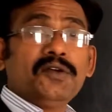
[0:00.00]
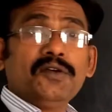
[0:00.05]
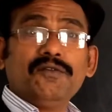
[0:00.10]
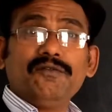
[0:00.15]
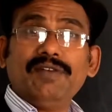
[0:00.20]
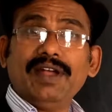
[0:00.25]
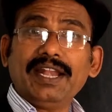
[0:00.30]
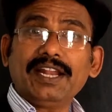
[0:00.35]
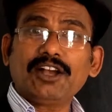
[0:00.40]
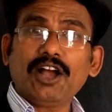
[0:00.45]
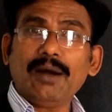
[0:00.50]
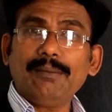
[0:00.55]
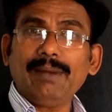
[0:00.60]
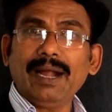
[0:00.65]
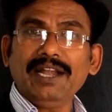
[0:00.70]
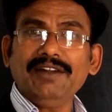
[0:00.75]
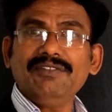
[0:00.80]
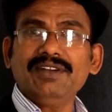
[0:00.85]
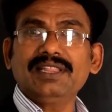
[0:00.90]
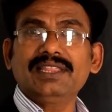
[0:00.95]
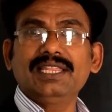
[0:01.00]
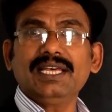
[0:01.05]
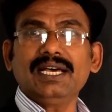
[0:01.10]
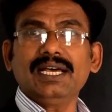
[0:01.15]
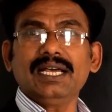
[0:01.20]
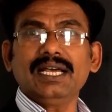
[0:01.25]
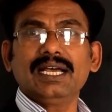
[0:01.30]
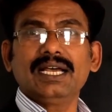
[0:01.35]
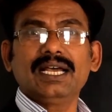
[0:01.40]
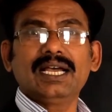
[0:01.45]
when combined with
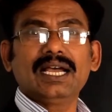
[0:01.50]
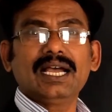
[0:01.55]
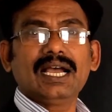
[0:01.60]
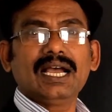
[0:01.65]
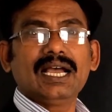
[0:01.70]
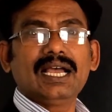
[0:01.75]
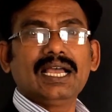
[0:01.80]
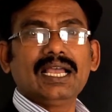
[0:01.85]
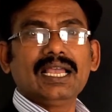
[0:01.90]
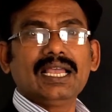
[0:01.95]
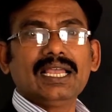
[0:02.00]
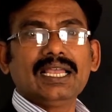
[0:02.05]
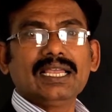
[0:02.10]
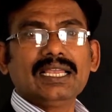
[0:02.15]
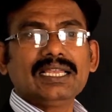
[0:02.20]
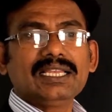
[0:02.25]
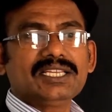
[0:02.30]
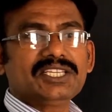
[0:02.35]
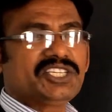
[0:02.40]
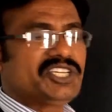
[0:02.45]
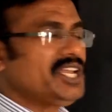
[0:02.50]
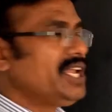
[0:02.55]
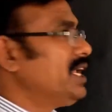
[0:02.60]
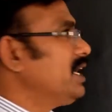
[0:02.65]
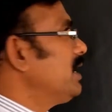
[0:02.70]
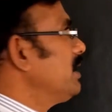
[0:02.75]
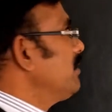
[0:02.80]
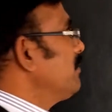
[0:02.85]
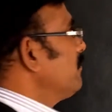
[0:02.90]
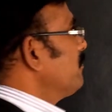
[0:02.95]
the
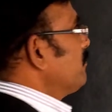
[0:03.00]
she,